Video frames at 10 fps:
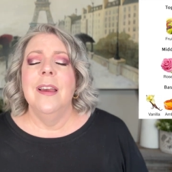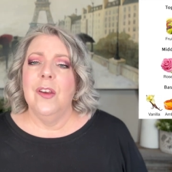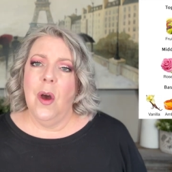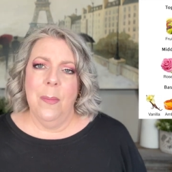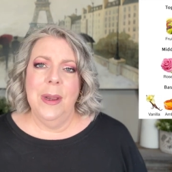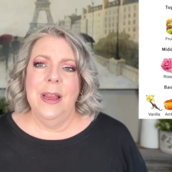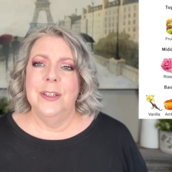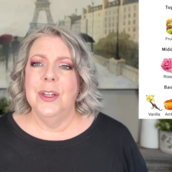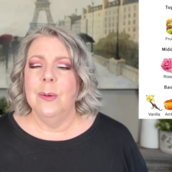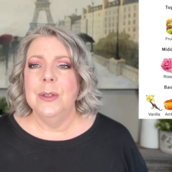
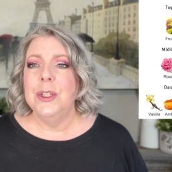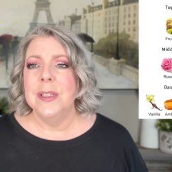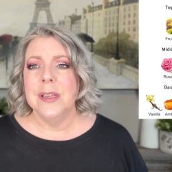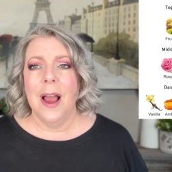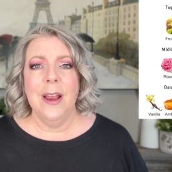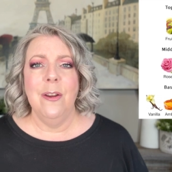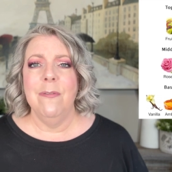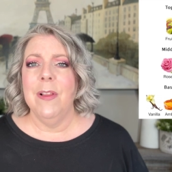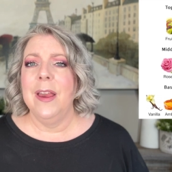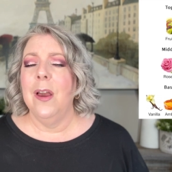combination, which is kind
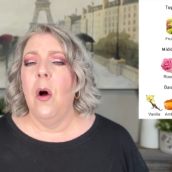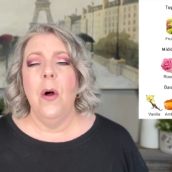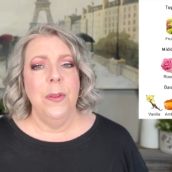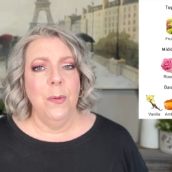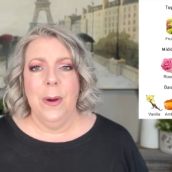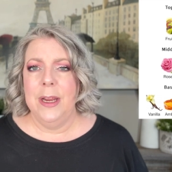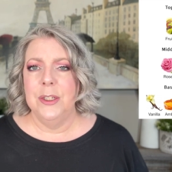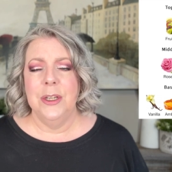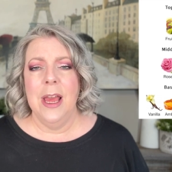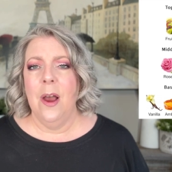of like all the
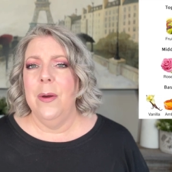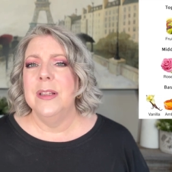rage now.